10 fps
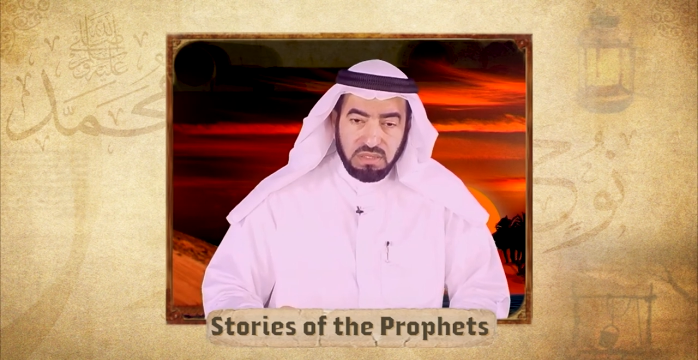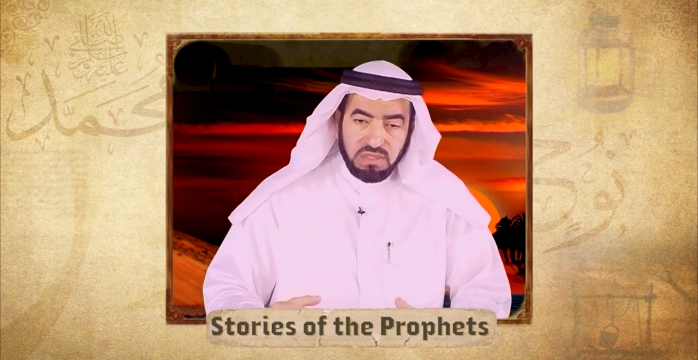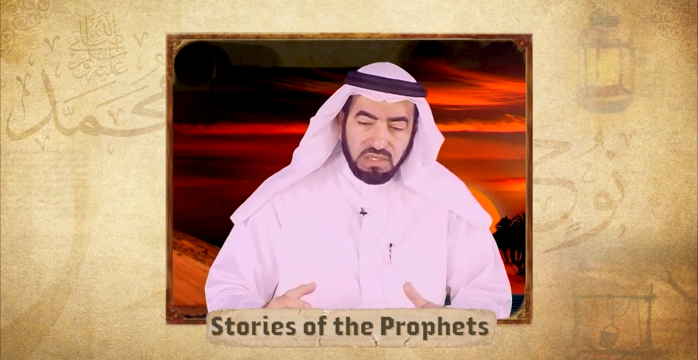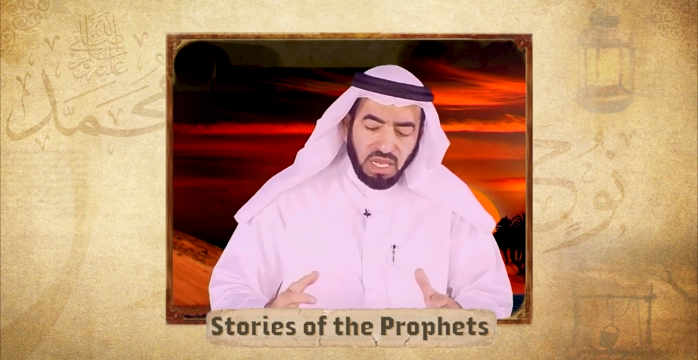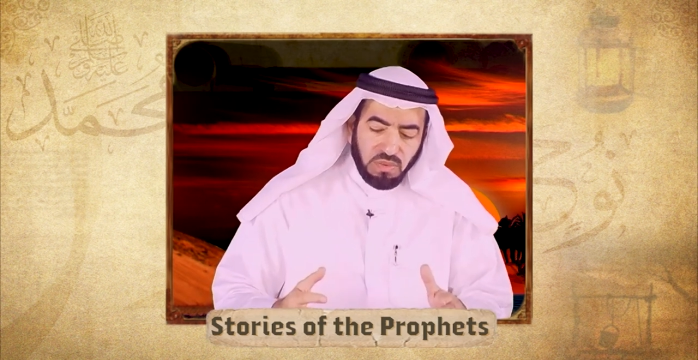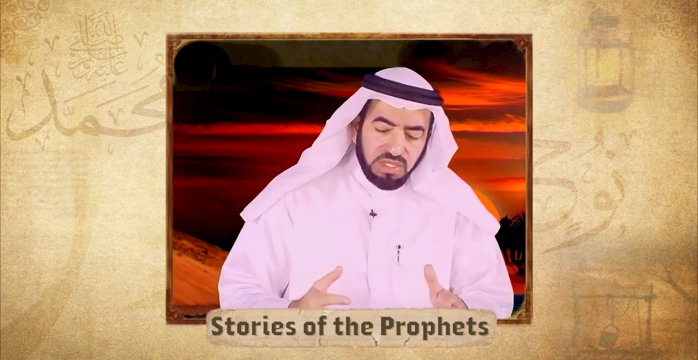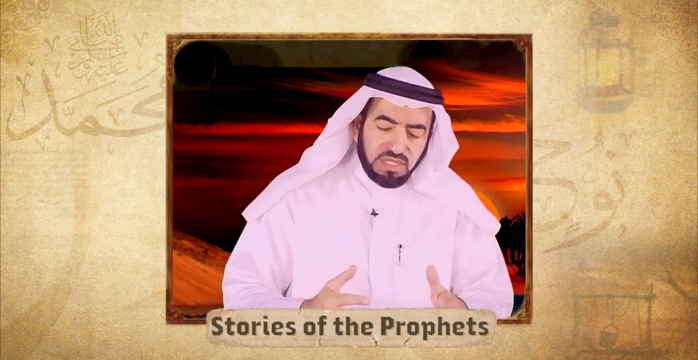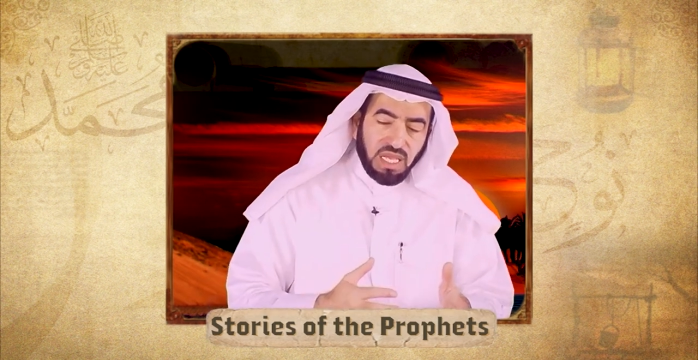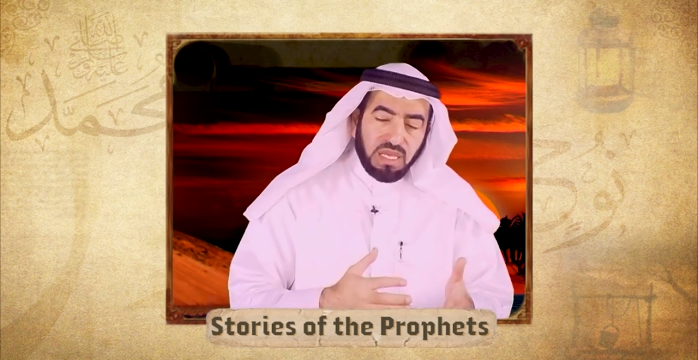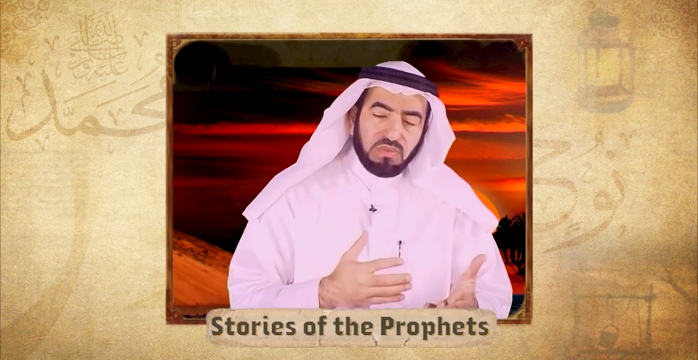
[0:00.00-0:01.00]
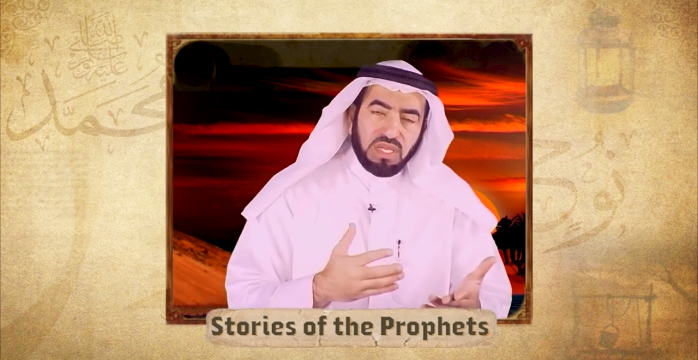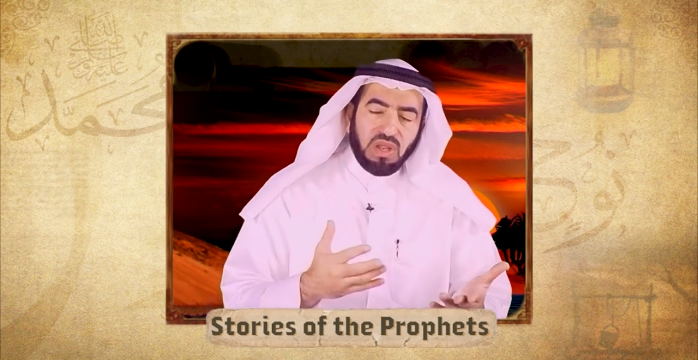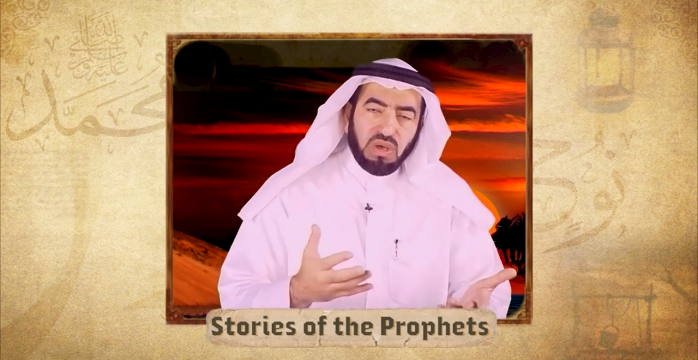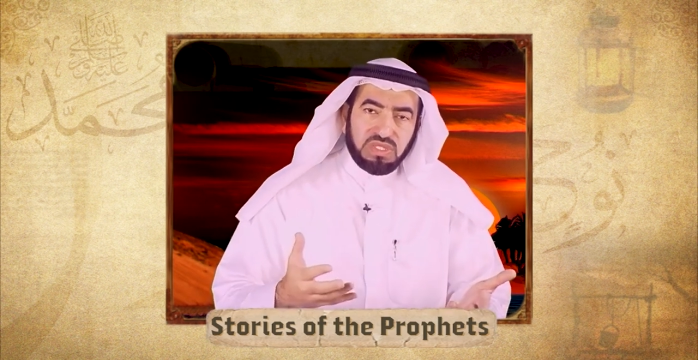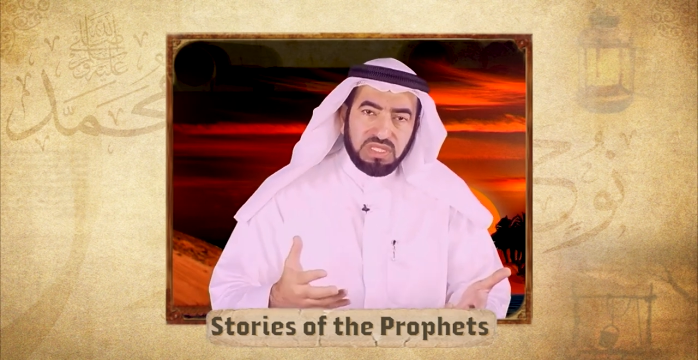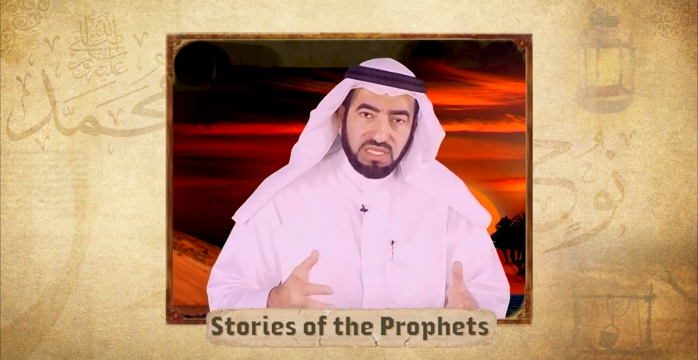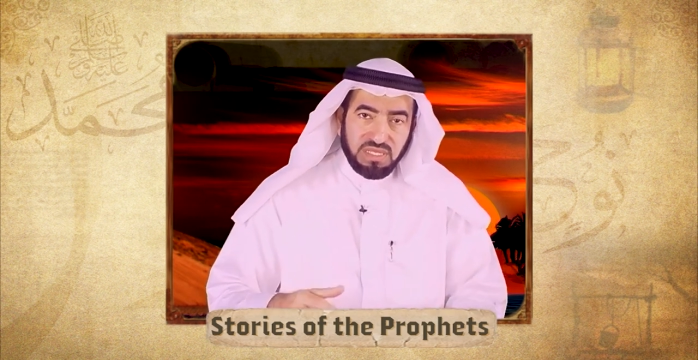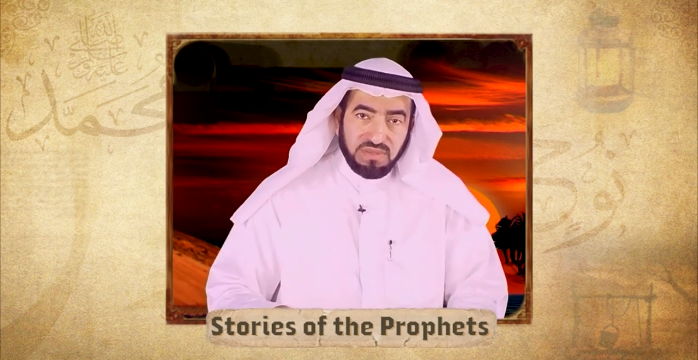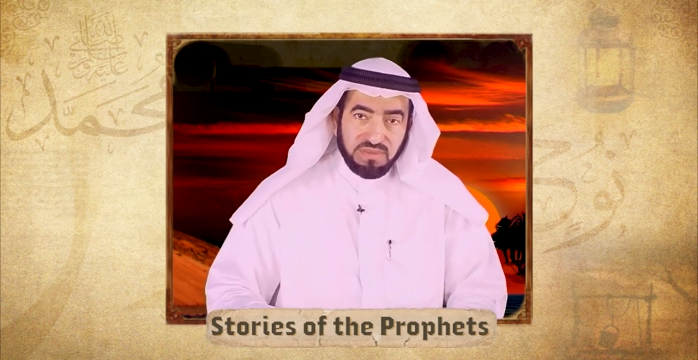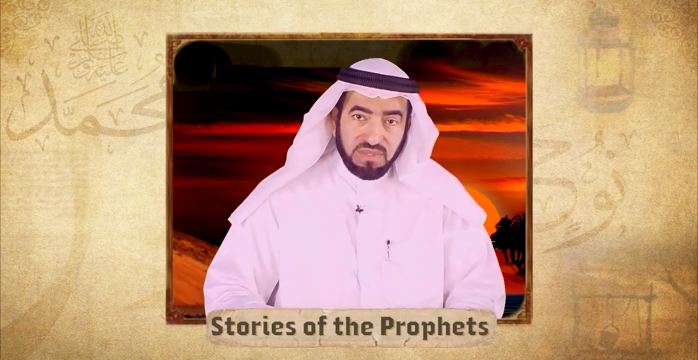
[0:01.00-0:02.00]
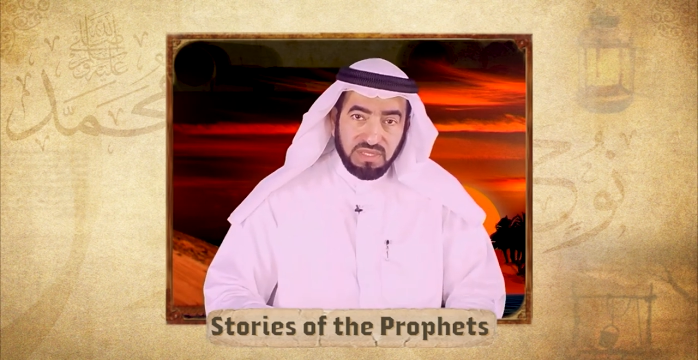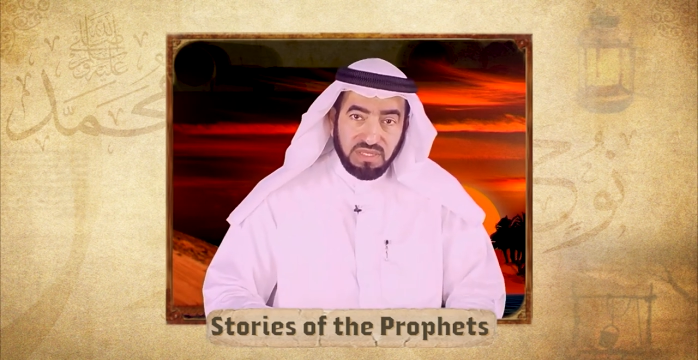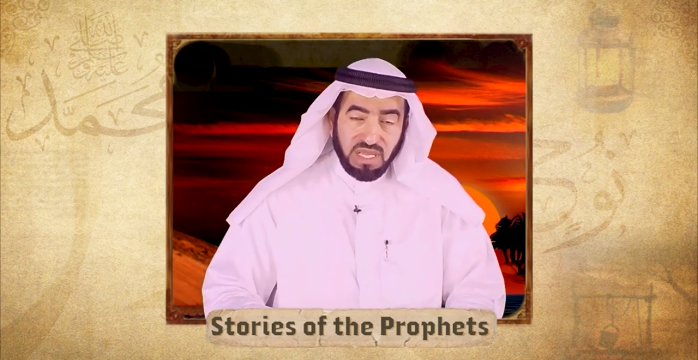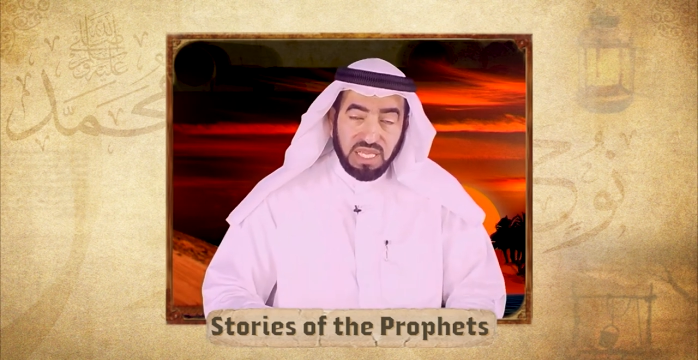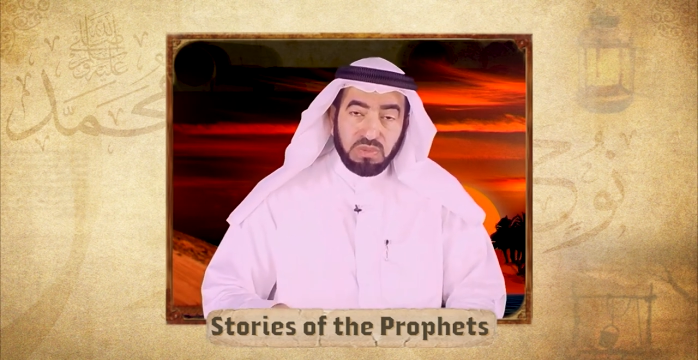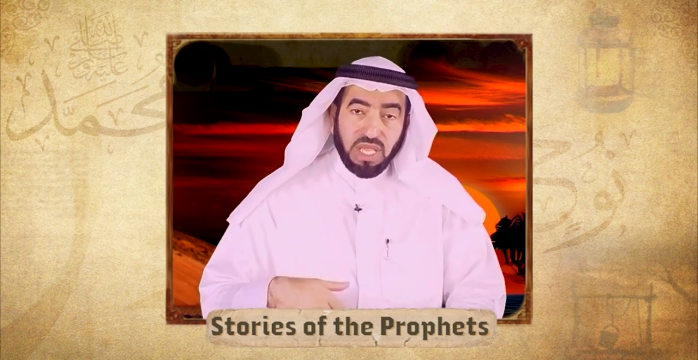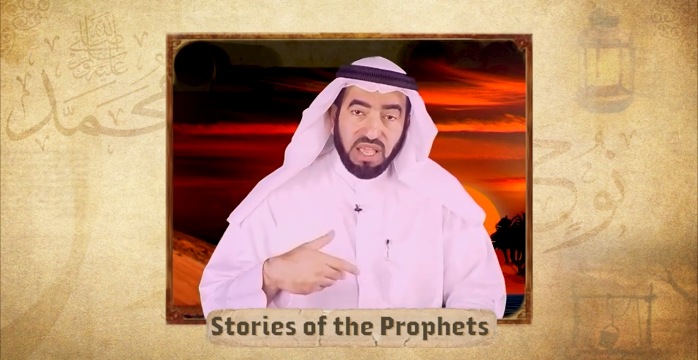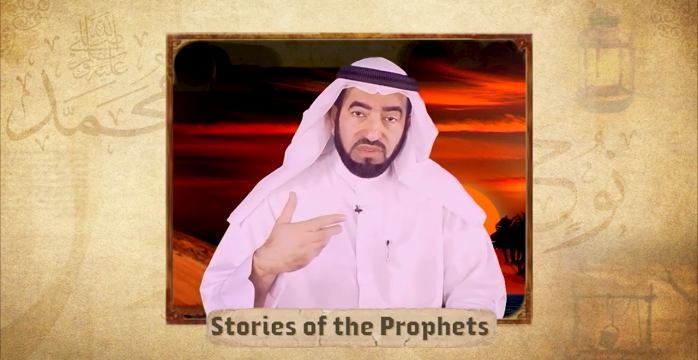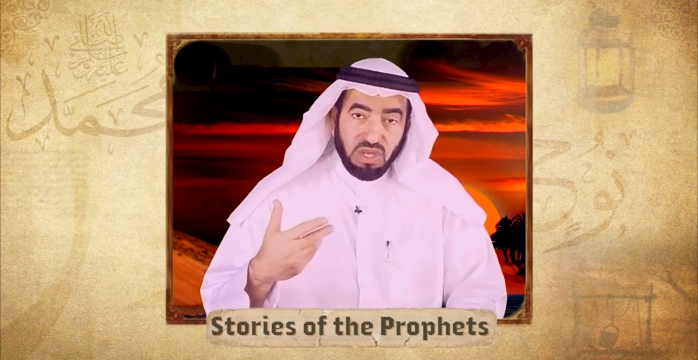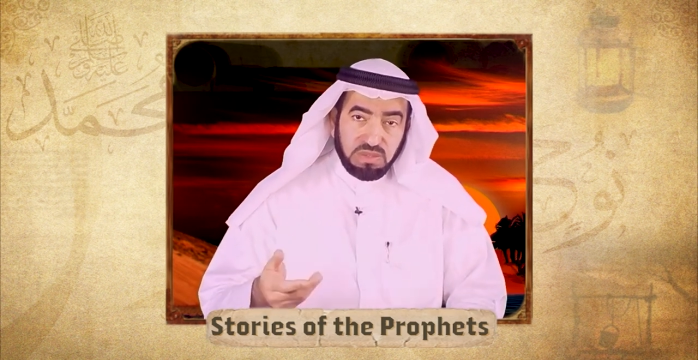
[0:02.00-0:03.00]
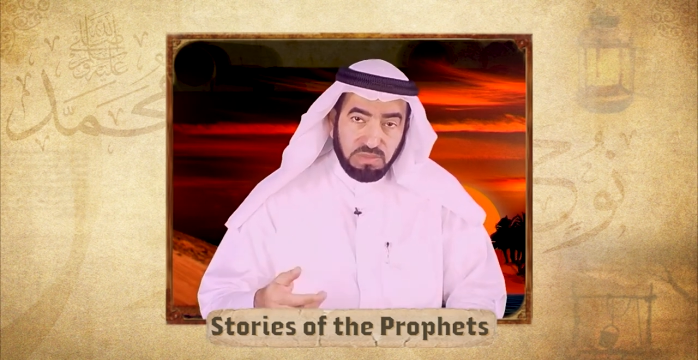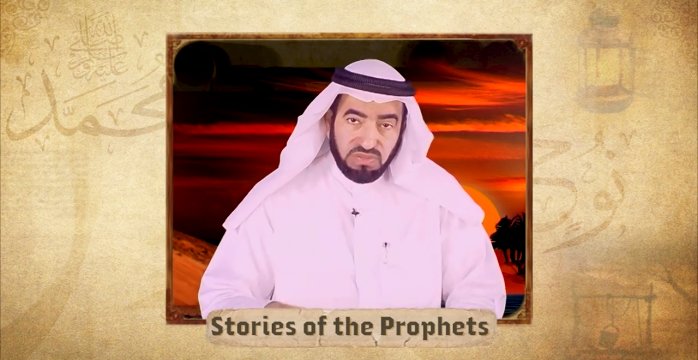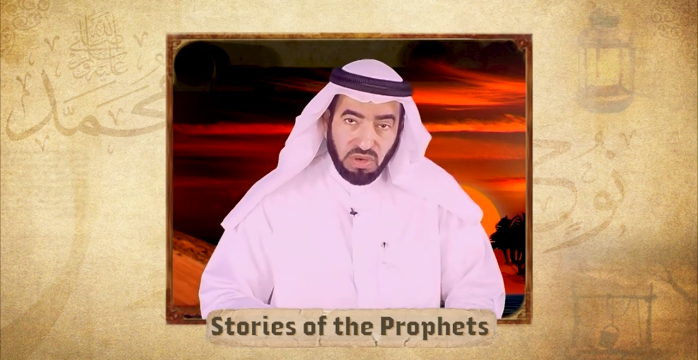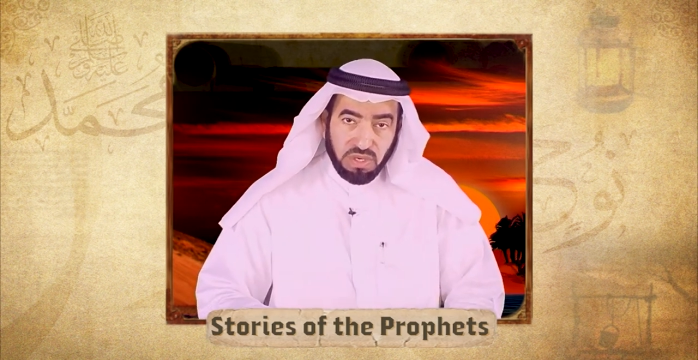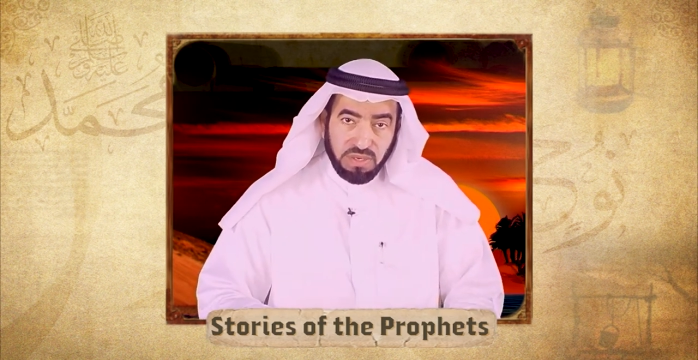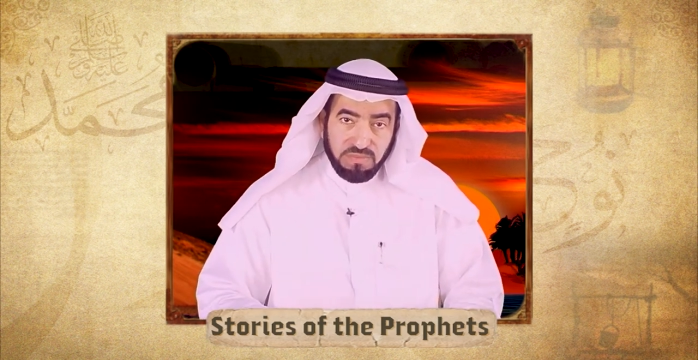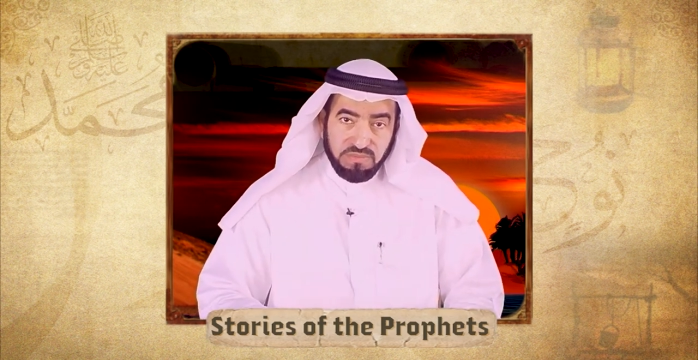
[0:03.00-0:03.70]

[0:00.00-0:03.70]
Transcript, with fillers: Now with time we lost, as we have lost before.